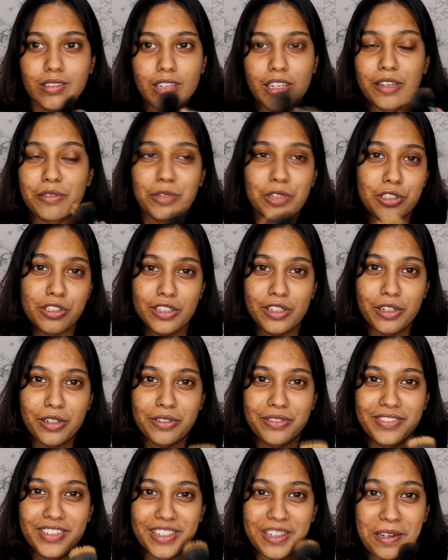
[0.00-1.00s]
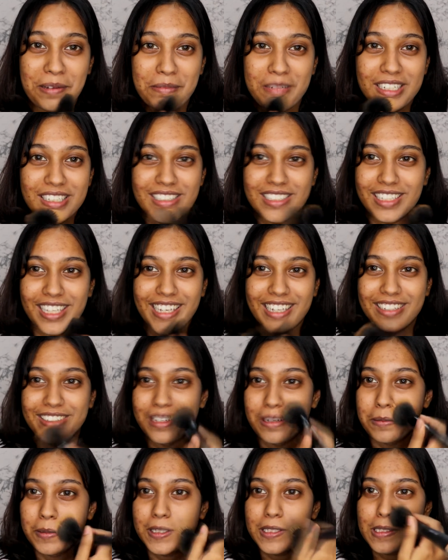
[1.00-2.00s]
I watch a lot of dramas,
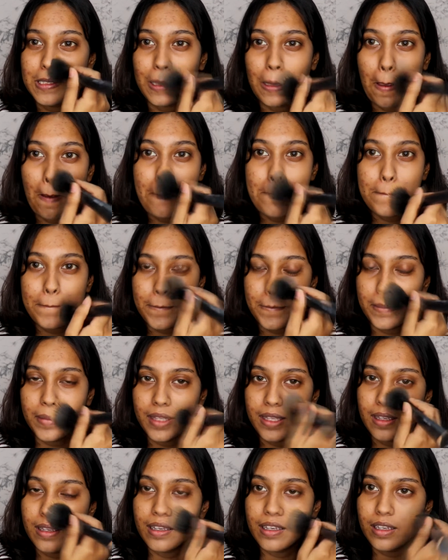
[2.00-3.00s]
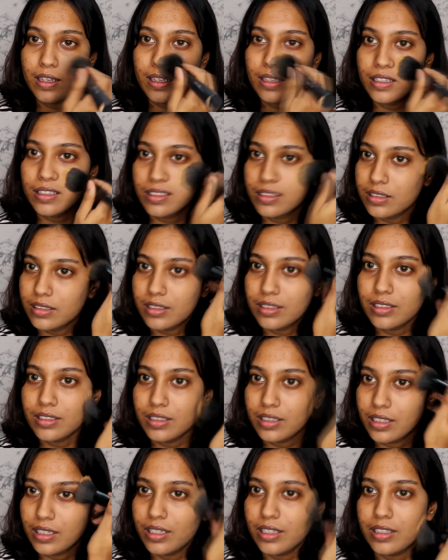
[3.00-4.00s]
K-dramas, and
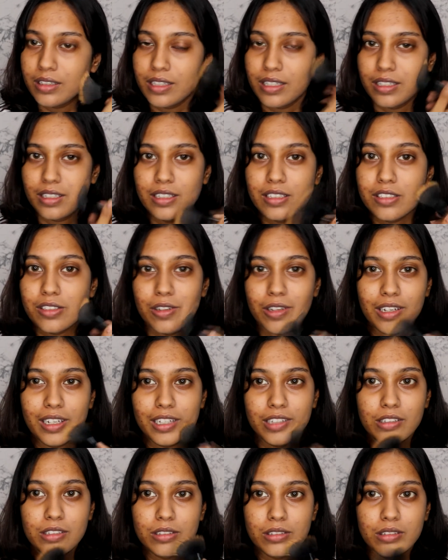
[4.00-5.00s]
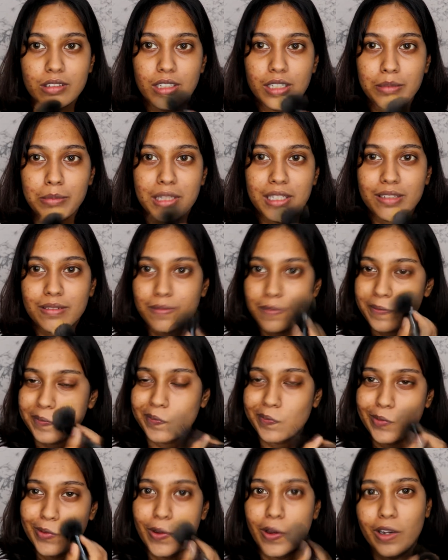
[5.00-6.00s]
that is all I do.
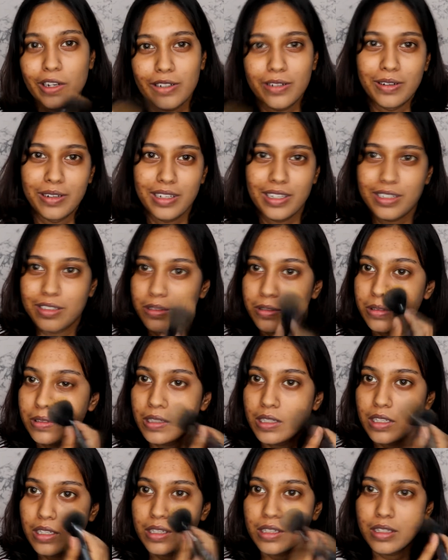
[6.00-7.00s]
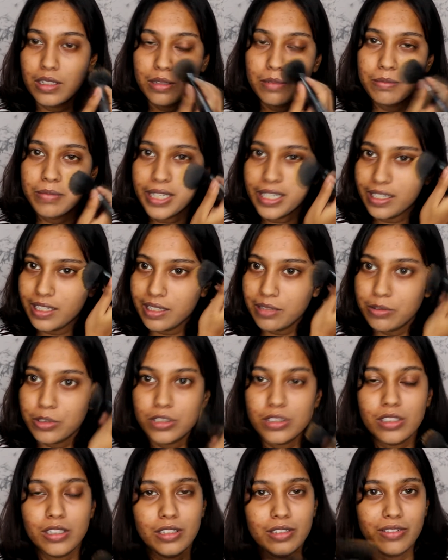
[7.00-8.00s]
Not all I do, but I
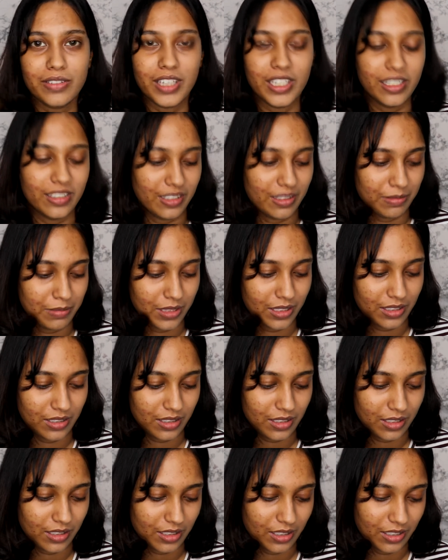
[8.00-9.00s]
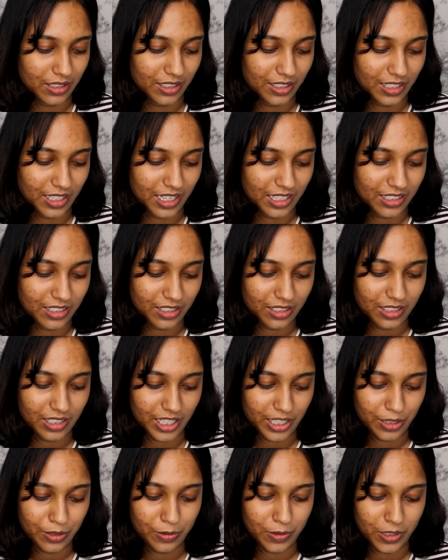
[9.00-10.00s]
watch a lot of K-dramas. I just
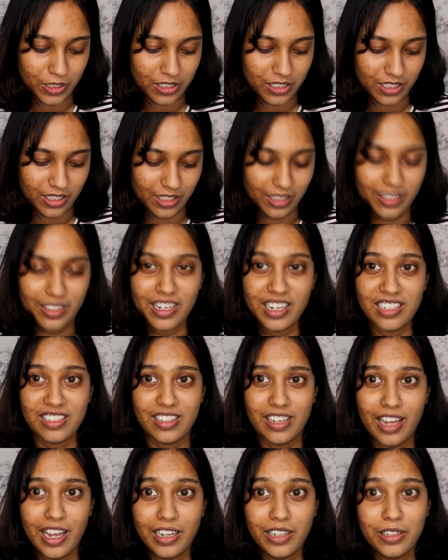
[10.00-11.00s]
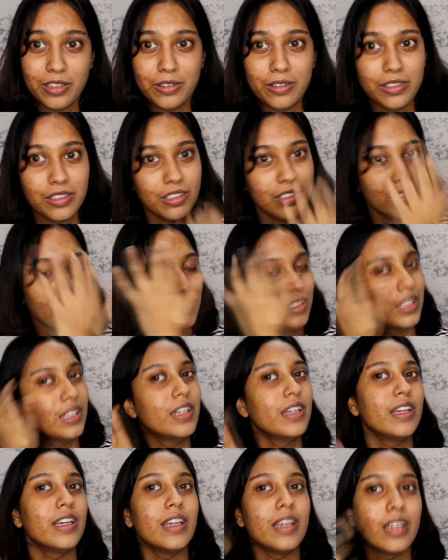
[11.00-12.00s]
started watching Crash Landing on You,
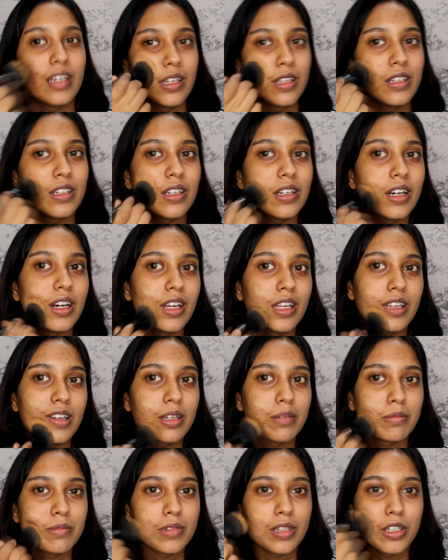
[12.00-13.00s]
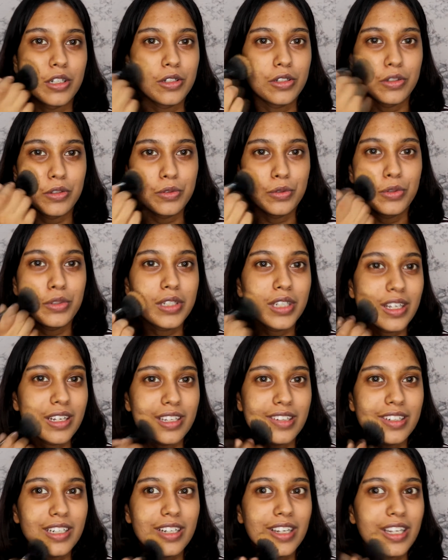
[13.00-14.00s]
and I am
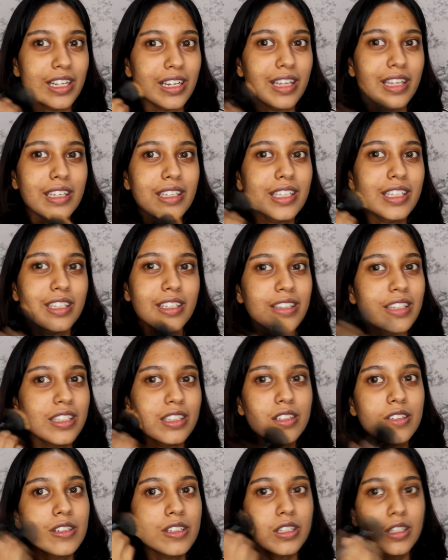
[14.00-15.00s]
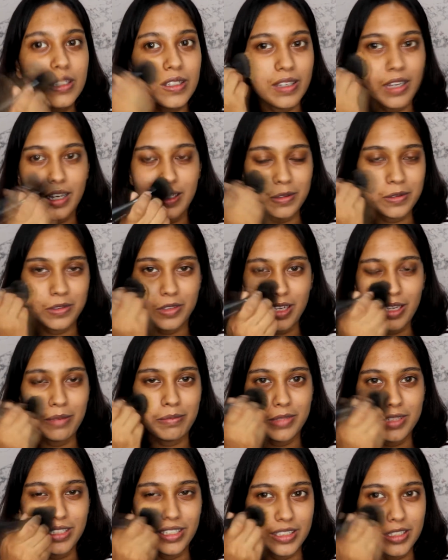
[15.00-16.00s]
really liking it. I don't know, I
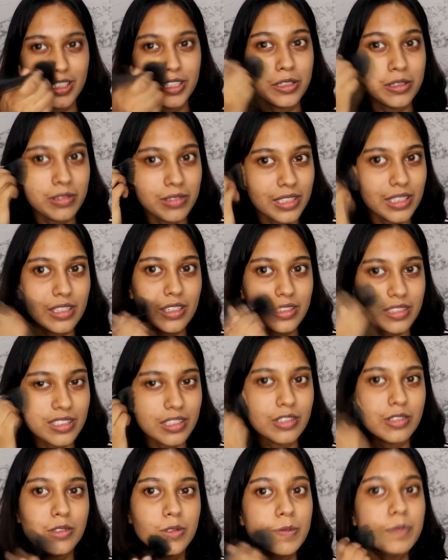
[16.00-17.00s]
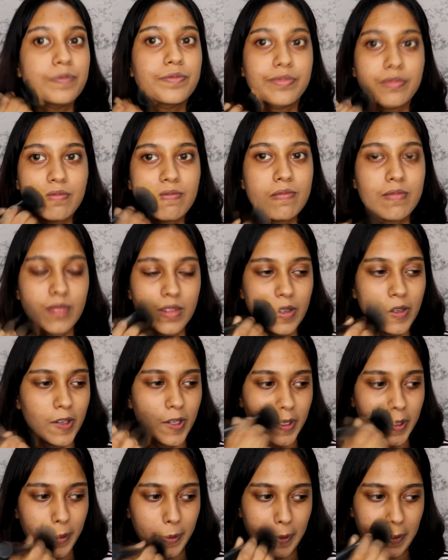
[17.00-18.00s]
am addicted to it. So
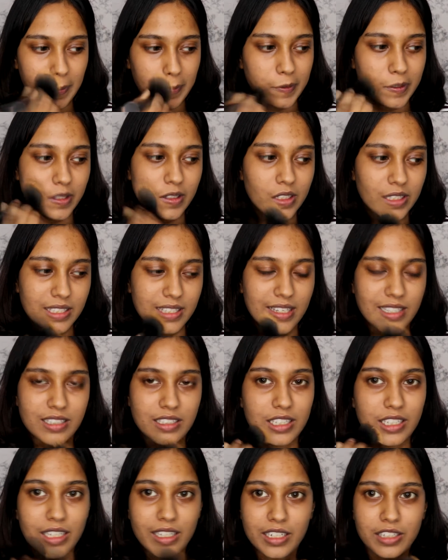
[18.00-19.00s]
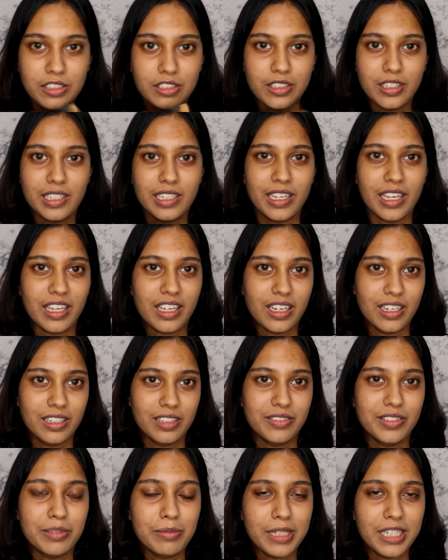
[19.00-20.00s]
in yesterday and today I
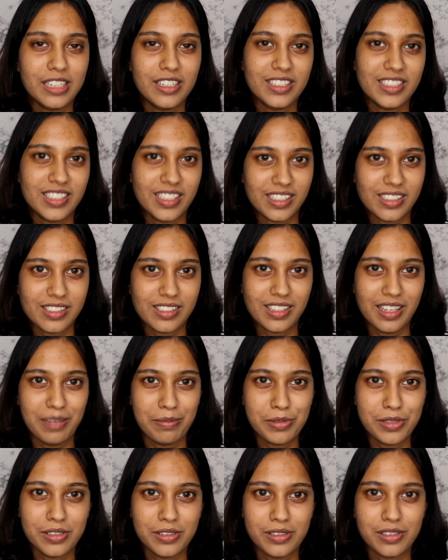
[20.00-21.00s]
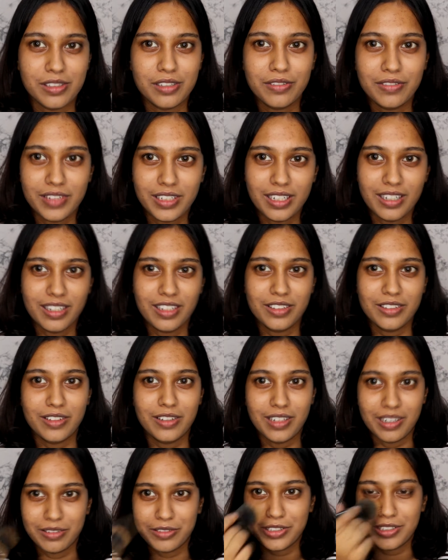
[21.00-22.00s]
kind of completed 6 episodes of it, and I
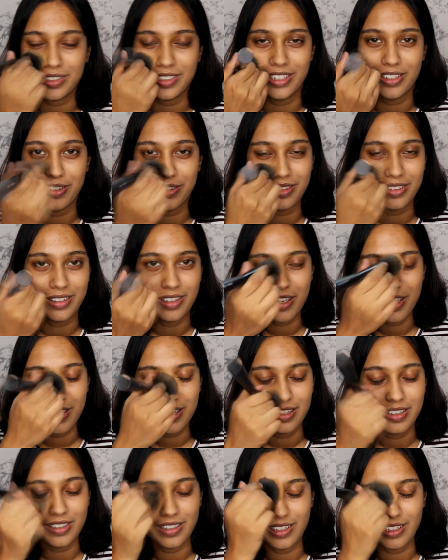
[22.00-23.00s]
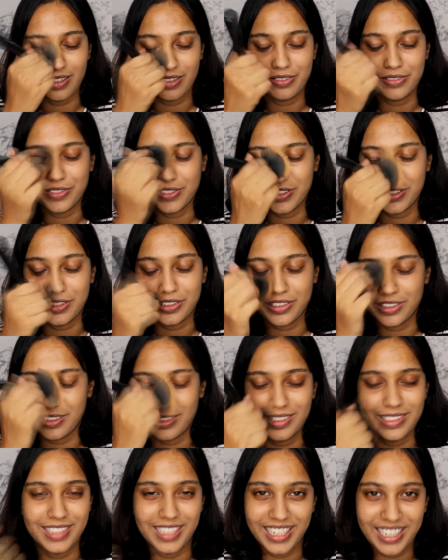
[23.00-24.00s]
thought I was still on like first or
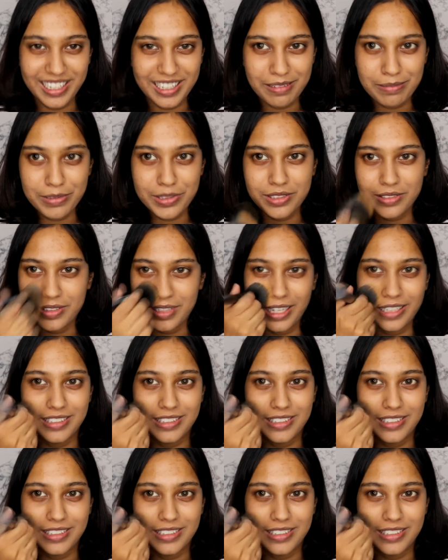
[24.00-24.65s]
second episode.